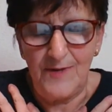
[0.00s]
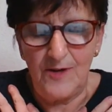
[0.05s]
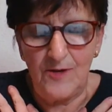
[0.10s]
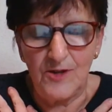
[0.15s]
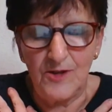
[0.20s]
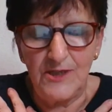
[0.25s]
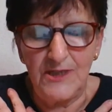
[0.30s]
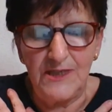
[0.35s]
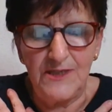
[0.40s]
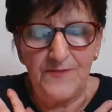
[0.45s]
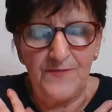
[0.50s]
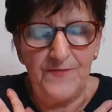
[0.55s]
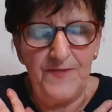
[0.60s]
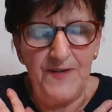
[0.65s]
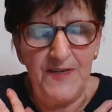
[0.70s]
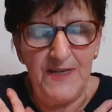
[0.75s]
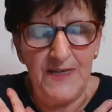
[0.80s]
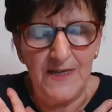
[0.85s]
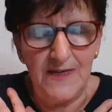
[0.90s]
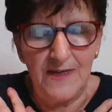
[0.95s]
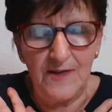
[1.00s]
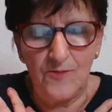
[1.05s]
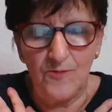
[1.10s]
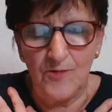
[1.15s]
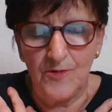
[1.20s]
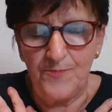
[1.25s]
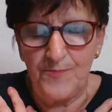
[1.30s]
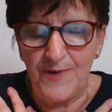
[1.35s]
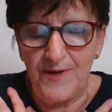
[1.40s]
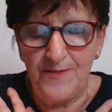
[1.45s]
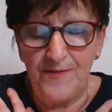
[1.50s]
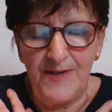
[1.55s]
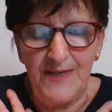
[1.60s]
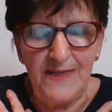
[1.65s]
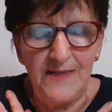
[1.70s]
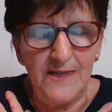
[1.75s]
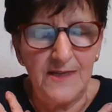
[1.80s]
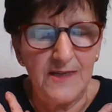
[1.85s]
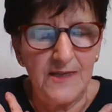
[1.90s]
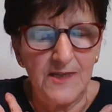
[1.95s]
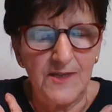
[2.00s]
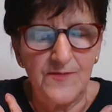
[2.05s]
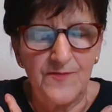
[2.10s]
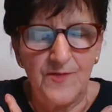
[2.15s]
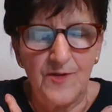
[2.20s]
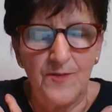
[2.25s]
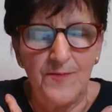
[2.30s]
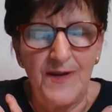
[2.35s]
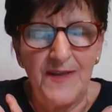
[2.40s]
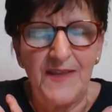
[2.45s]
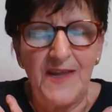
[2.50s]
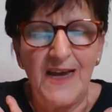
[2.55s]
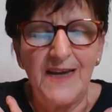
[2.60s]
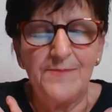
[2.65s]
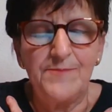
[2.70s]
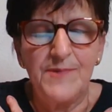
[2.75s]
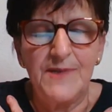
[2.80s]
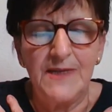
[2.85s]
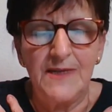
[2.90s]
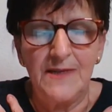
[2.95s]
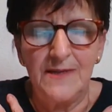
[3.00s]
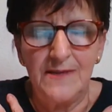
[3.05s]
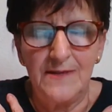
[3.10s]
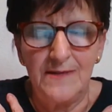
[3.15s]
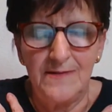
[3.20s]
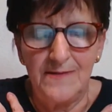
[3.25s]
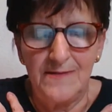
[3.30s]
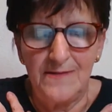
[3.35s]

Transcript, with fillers: Because it's fear what prevents us from adapting.